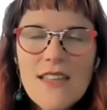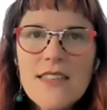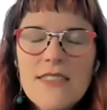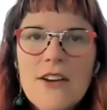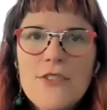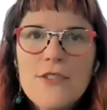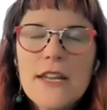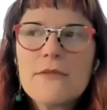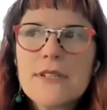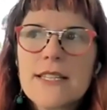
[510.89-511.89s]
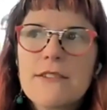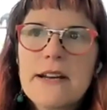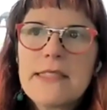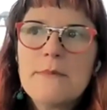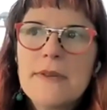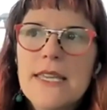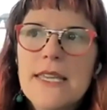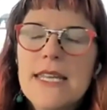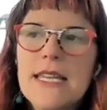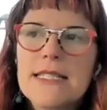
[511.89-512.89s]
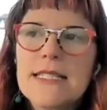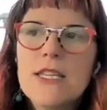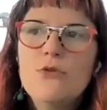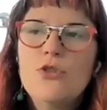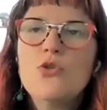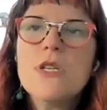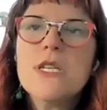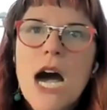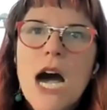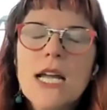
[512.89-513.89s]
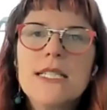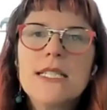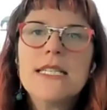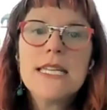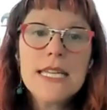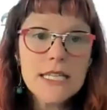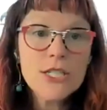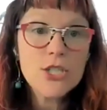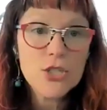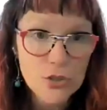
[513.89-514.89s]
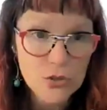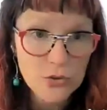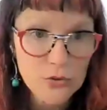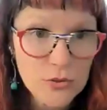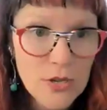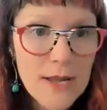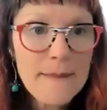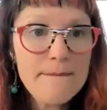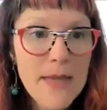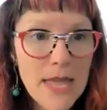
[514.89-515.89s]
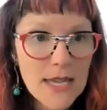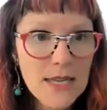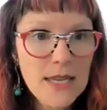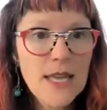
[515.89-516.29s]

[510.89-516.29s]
And the other thing I want to say right at the beginning is that you do not need to make